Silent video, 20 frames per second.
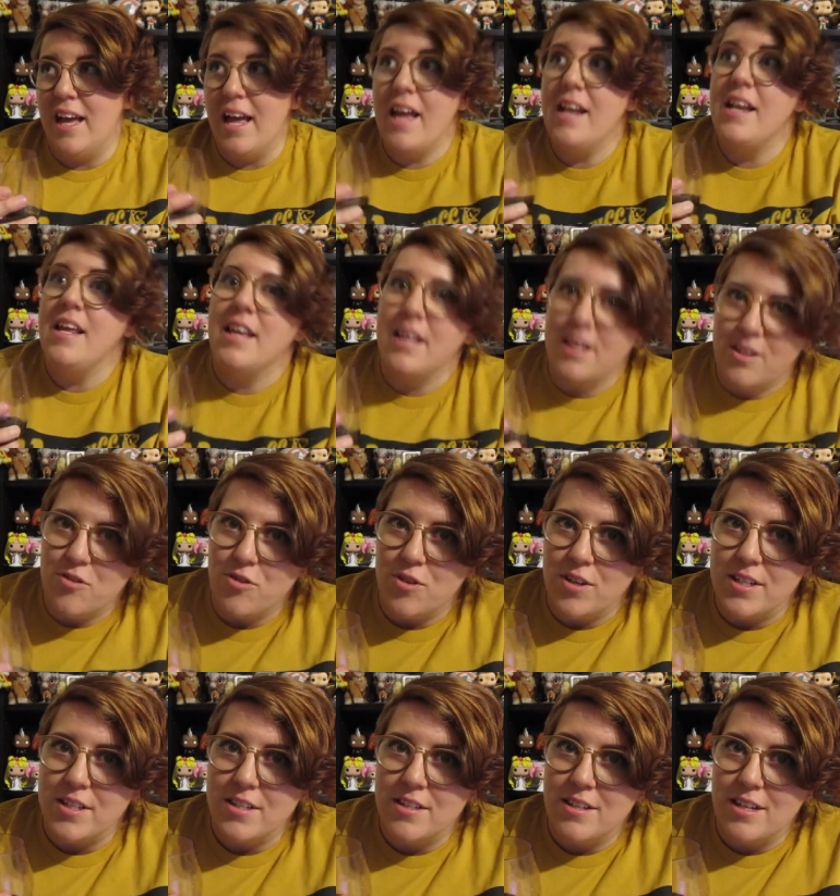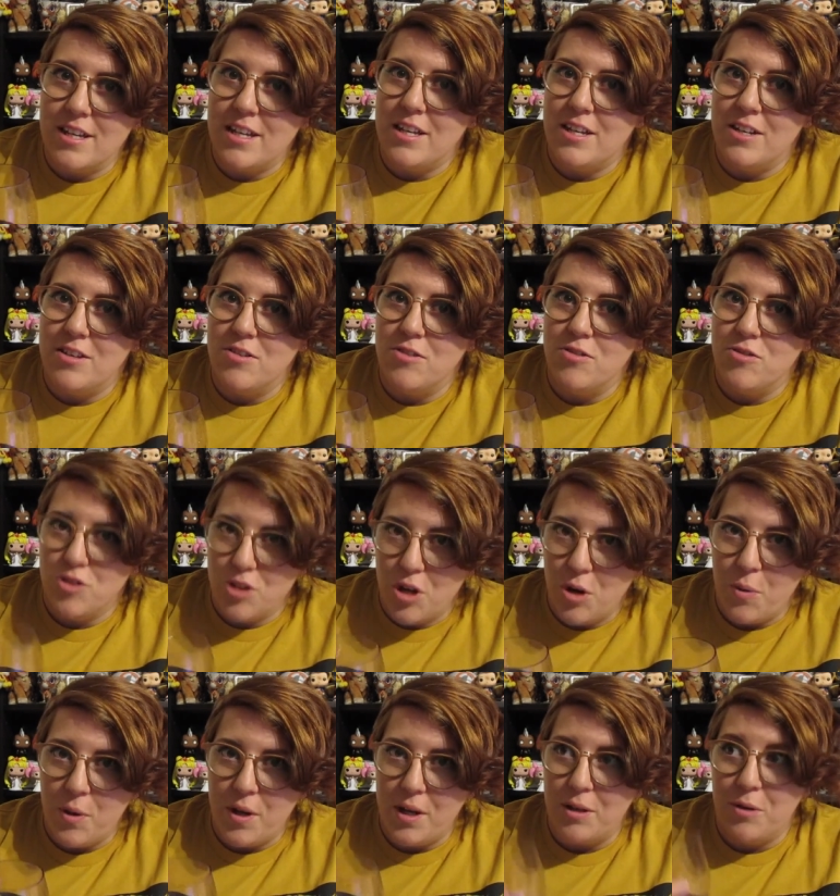any interest in
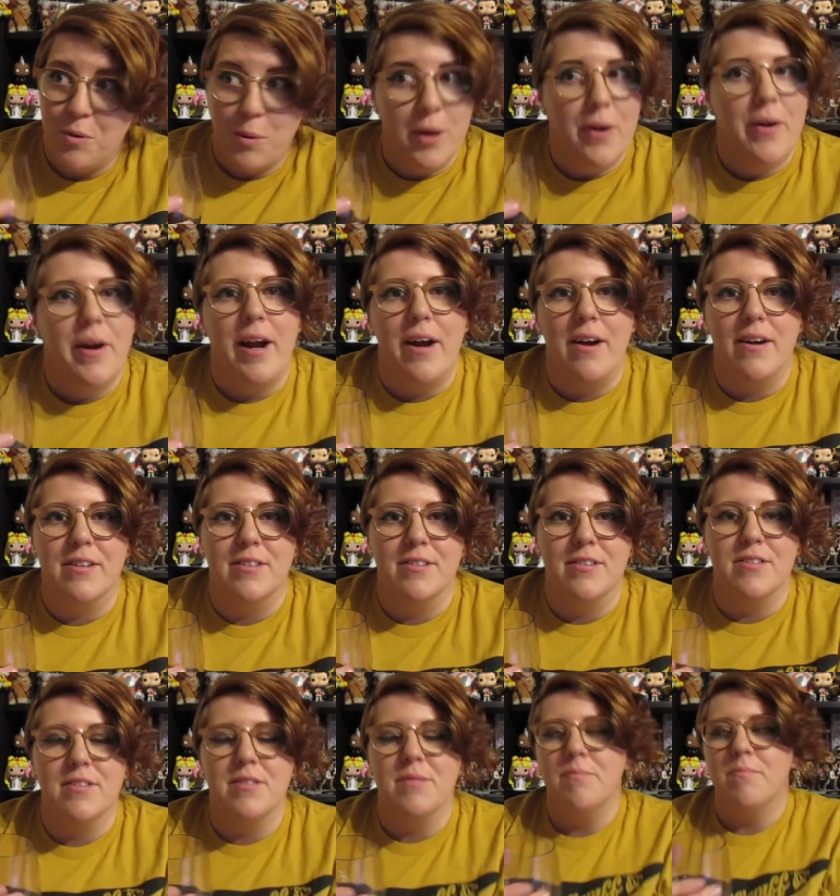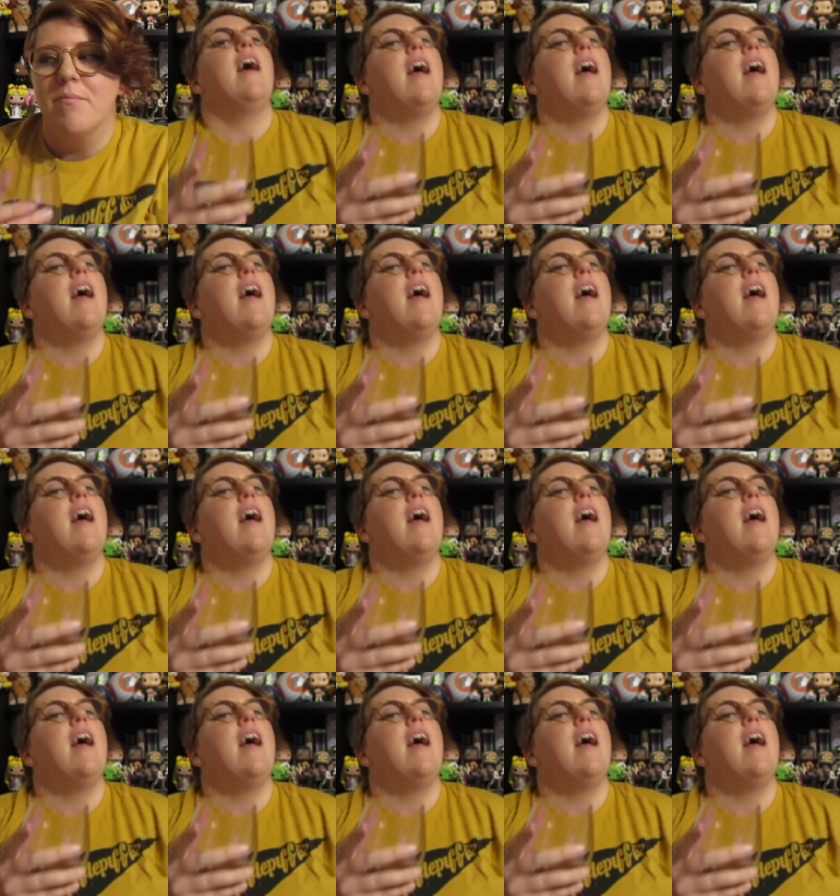showing queer characters.